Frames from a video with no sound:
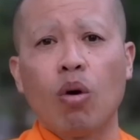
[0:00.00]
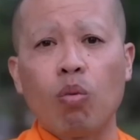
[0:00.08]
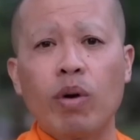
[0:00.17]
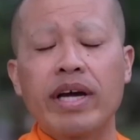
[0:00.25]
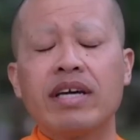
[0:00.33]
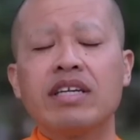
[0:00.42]

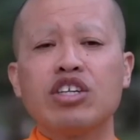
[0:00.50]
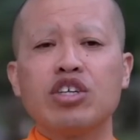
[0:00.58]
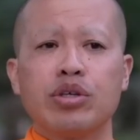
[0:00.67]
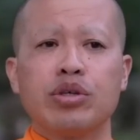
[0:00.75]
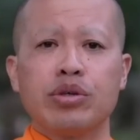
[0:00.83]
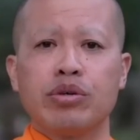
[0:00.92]
When
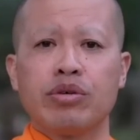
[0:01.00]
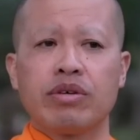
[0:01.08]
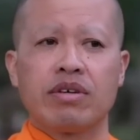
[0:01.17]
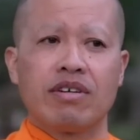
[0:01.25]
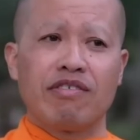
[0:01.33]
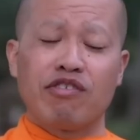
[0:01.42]
you
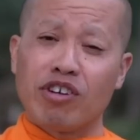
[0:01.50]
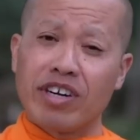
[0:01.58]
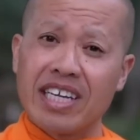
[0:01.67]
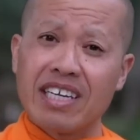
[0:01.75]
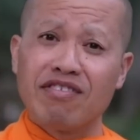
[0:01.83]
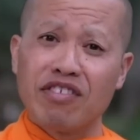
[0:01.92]

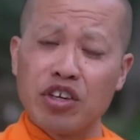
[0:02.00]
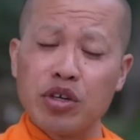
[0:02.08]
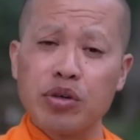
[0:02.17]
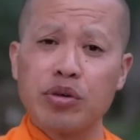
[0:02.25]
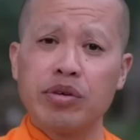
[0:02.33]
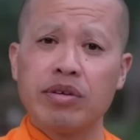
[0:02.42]
forgive
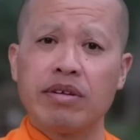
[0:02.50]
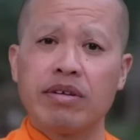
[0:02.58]
you,